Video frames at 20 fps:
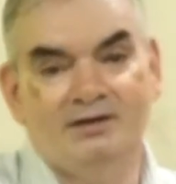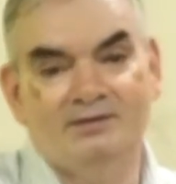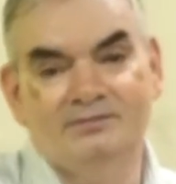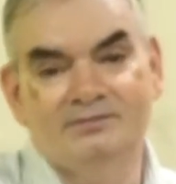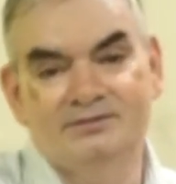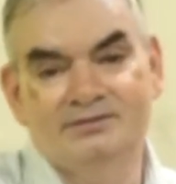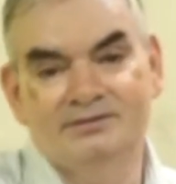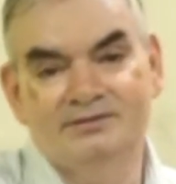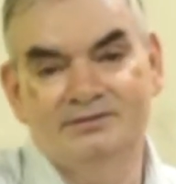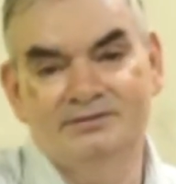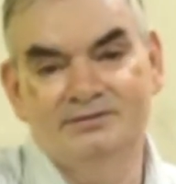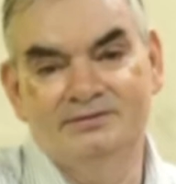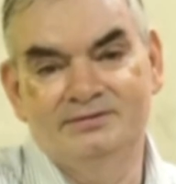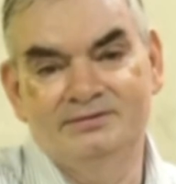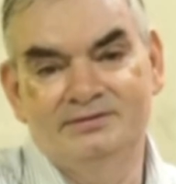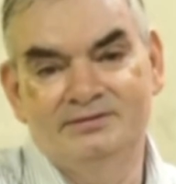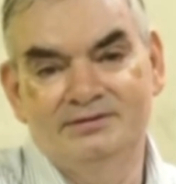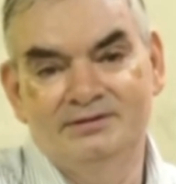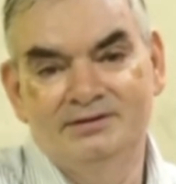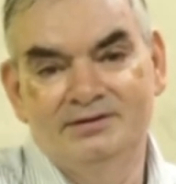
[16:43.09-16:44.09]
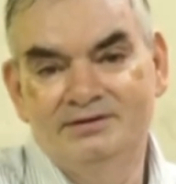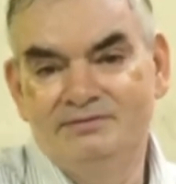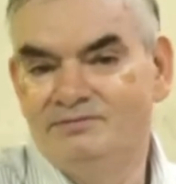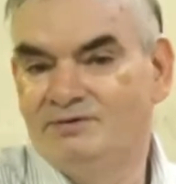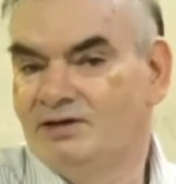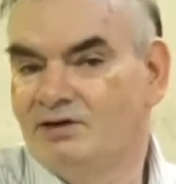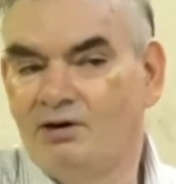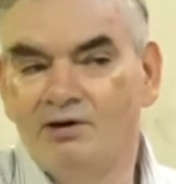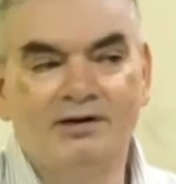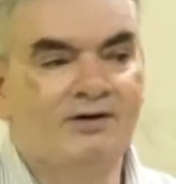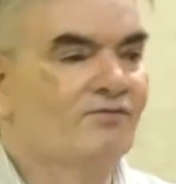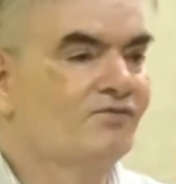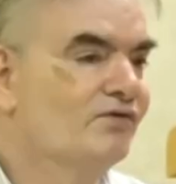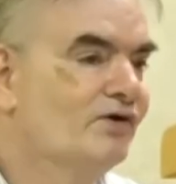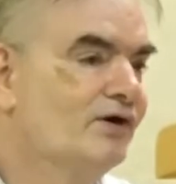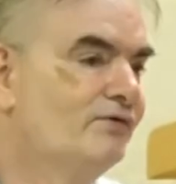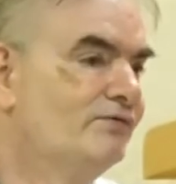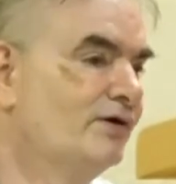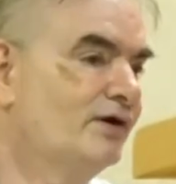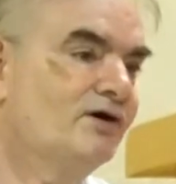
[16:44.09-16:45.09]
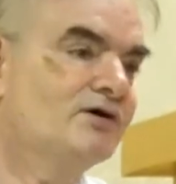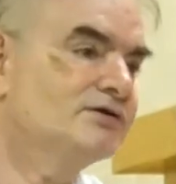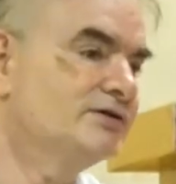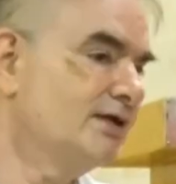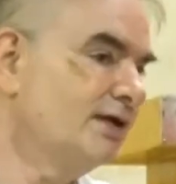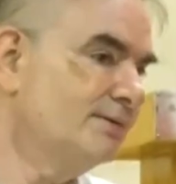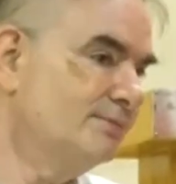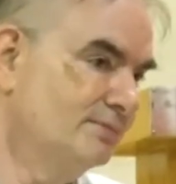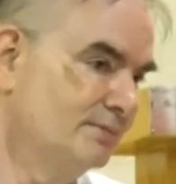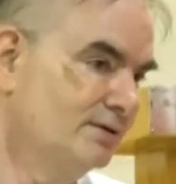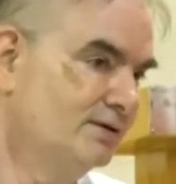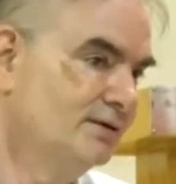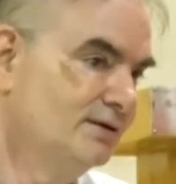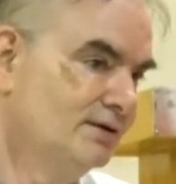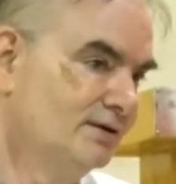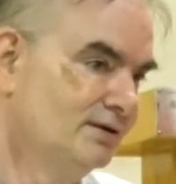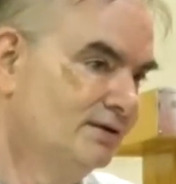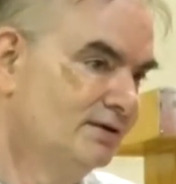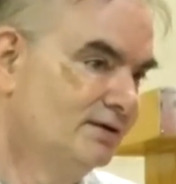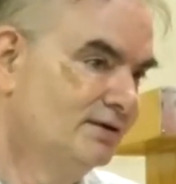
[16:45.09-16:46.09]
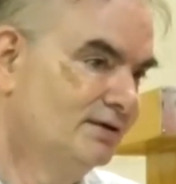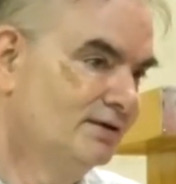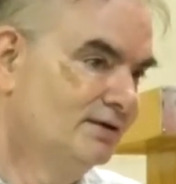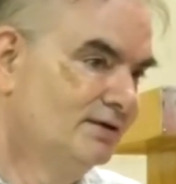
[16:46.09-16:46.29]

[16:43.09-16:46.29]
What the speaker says: of the crowd. We are all different. We are not same.